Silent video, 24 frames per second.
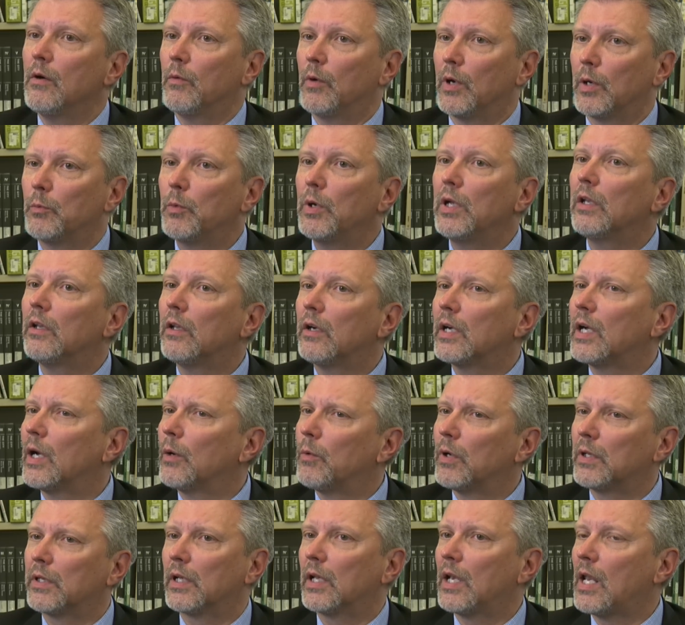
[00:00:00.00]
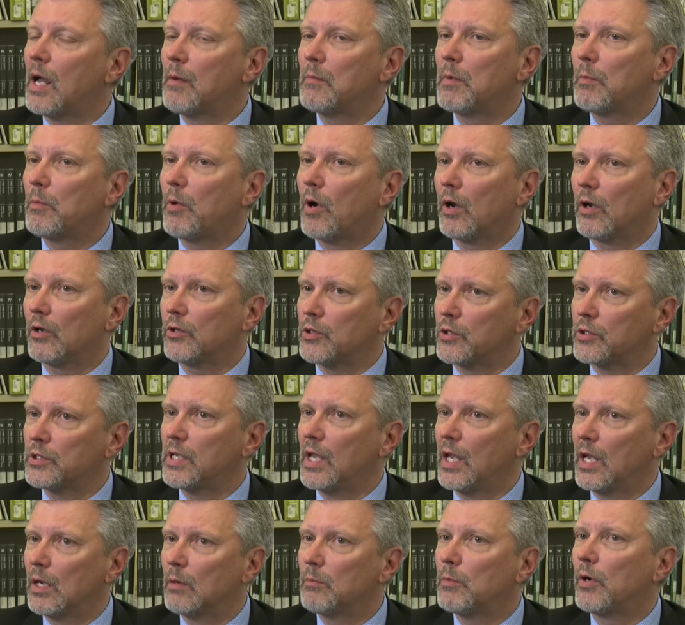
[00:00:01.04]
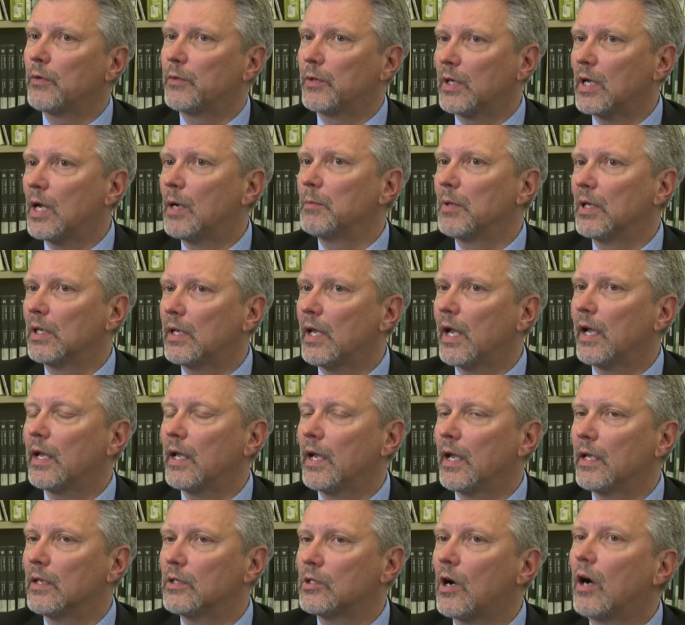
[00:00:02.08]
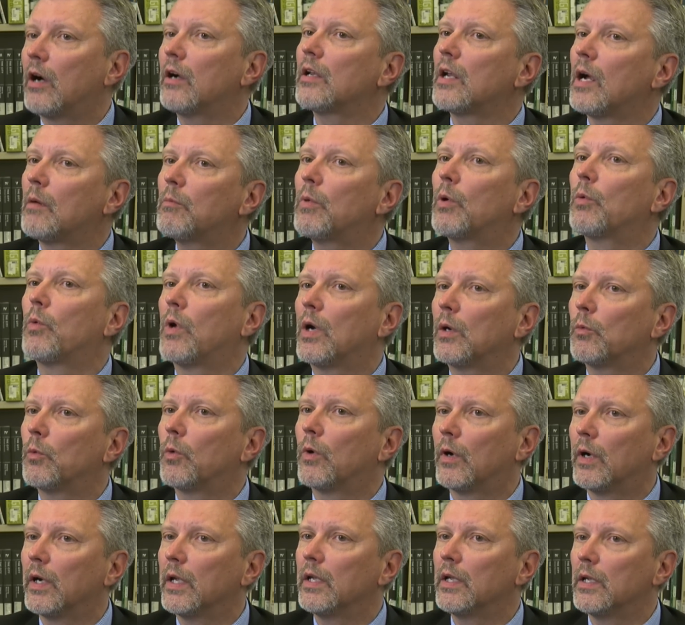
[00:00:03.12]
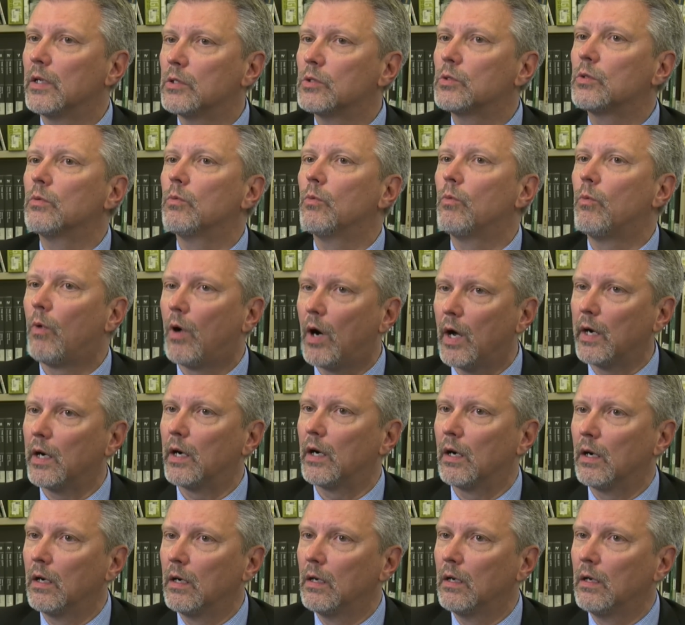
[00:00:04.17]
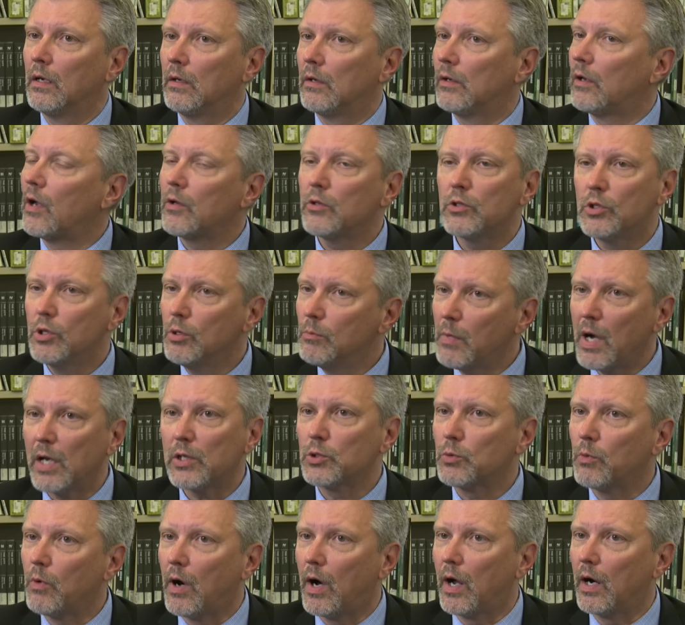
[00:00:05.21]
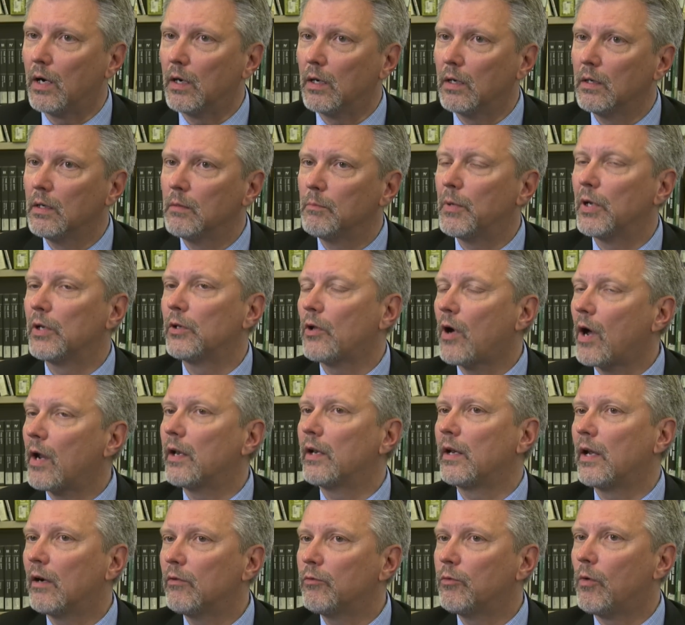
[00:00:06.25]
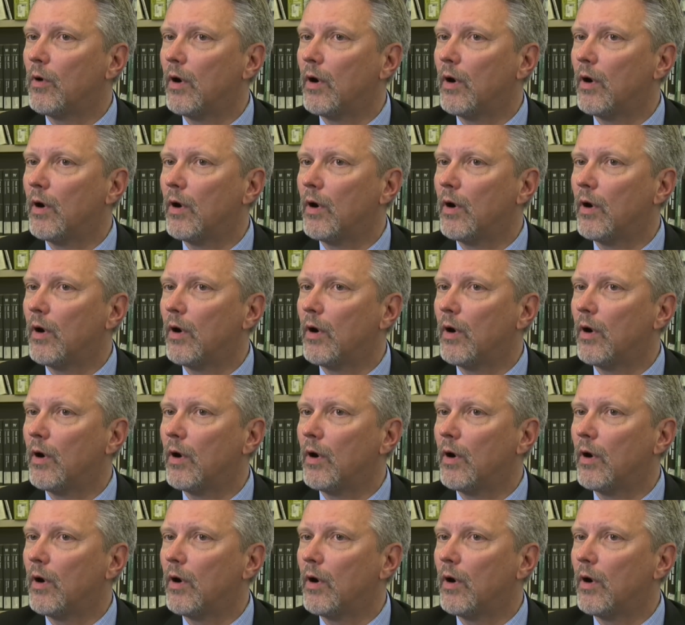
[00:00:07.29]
When we look at what the climate models are saying about the coming decades, our number one worry is water. Not too much water, but not enough